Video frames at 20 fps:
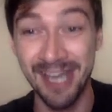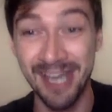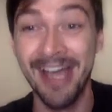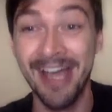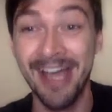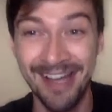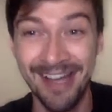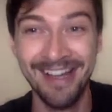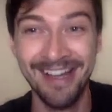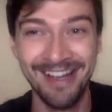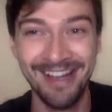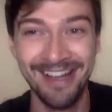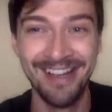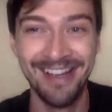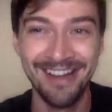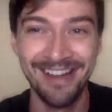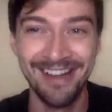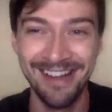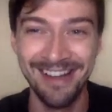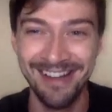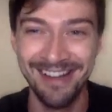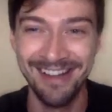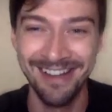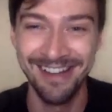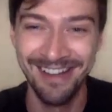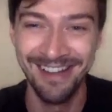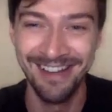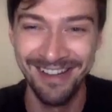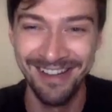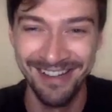
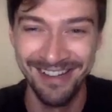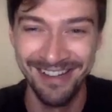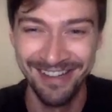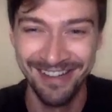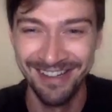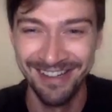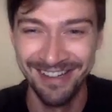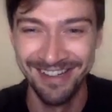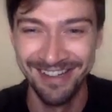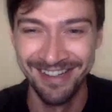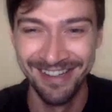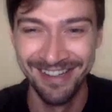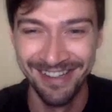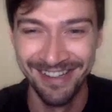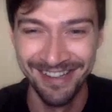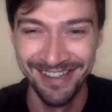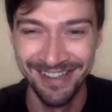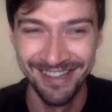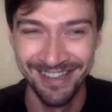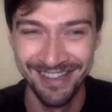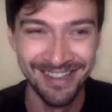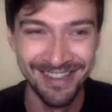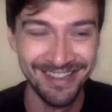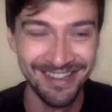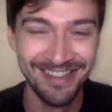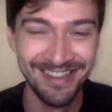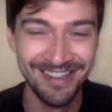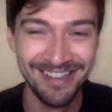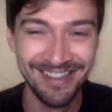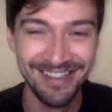
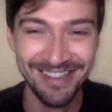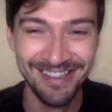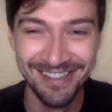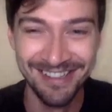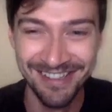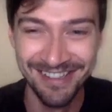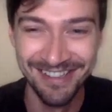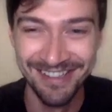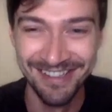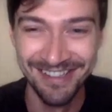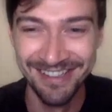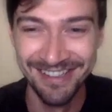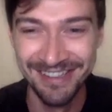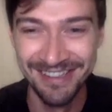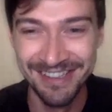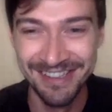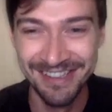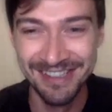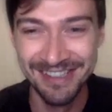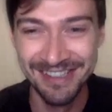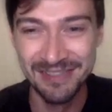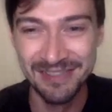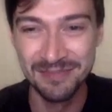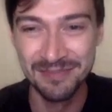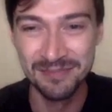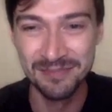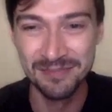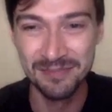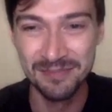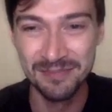
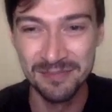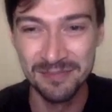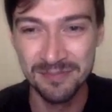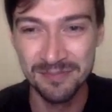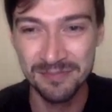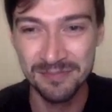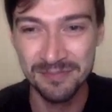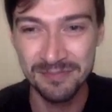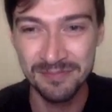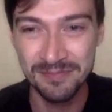[no speech]